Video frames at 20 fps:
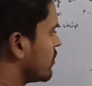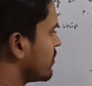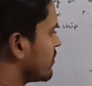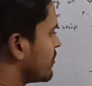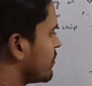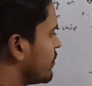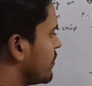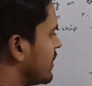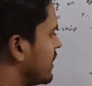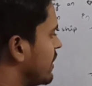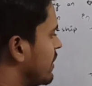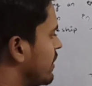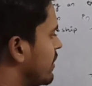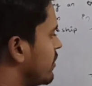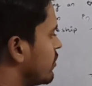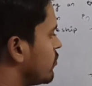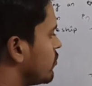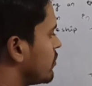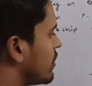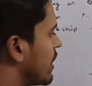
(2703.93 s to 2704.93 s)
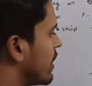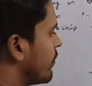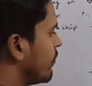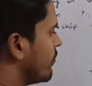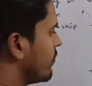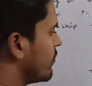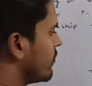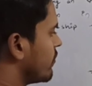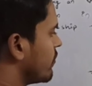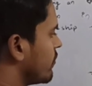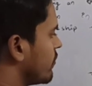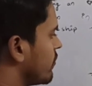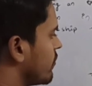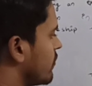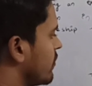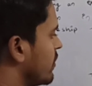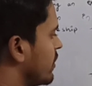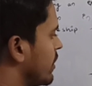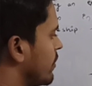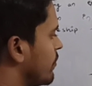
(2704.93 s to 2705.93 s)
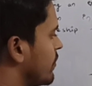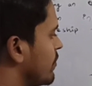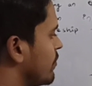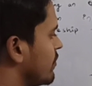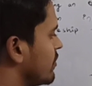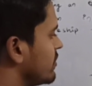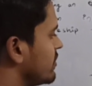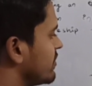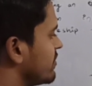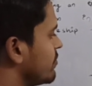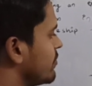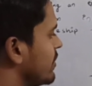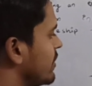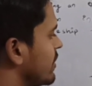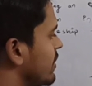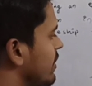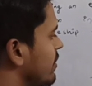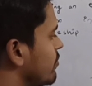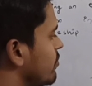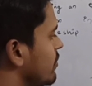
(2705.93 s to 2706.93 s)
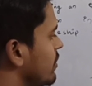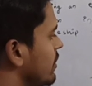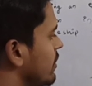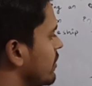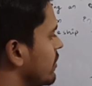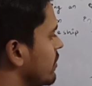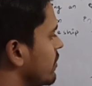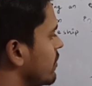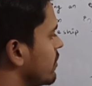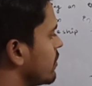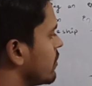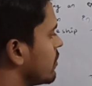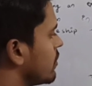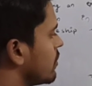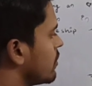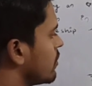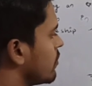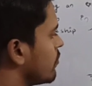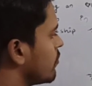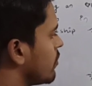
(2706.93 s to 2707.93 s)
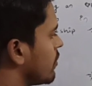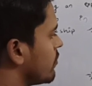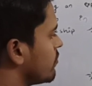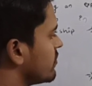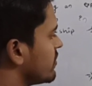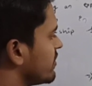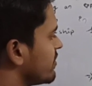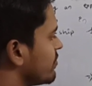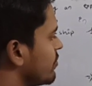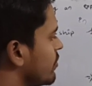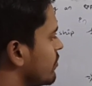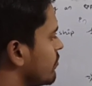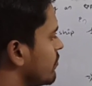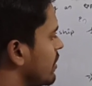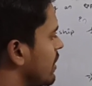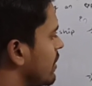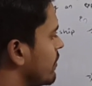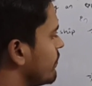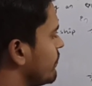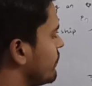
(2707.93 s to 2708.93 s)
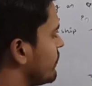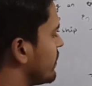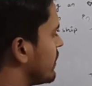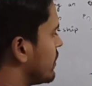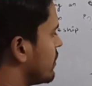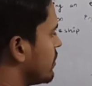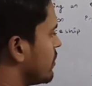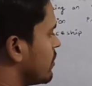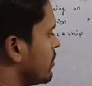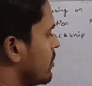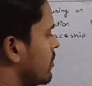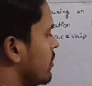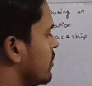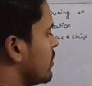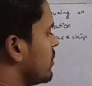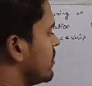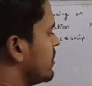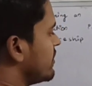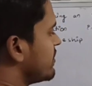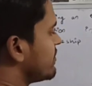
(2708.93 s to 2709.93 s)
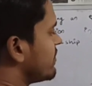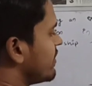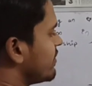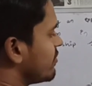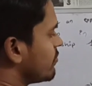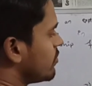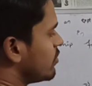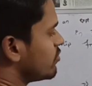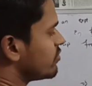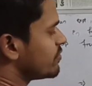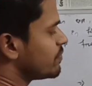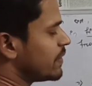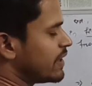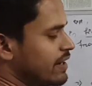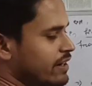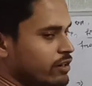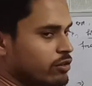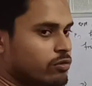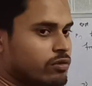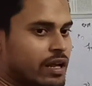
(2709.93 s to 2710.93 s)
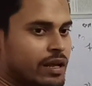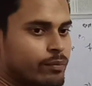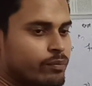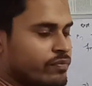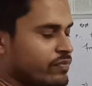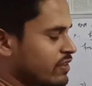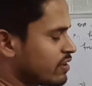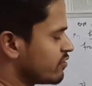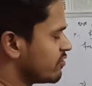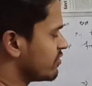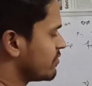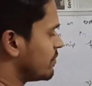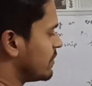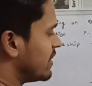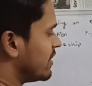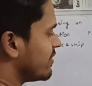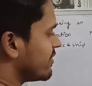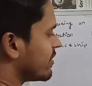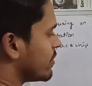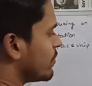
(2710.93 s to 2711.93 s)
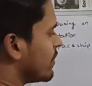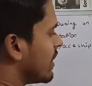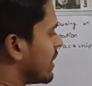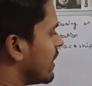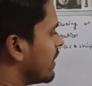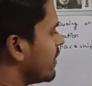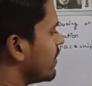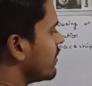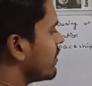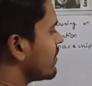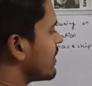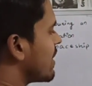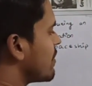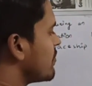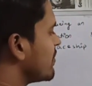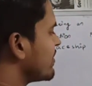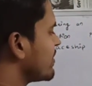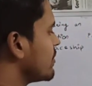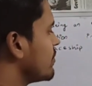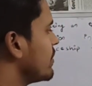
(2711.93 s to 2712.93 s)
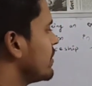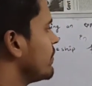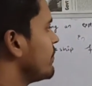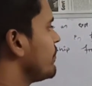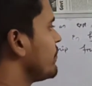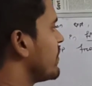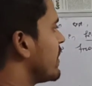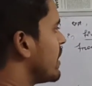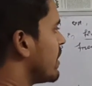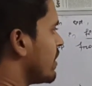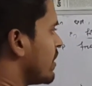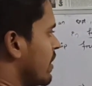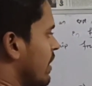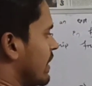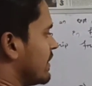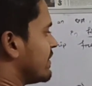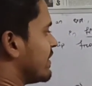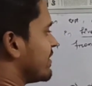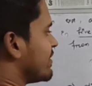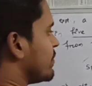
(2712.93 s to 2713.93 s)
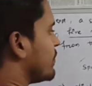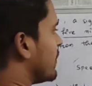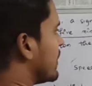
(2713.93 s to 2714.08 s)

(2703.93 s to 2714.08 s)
speed into time. Remember this very carefully from this formula. Distance equal to speed into time. So speed is given and time is given. As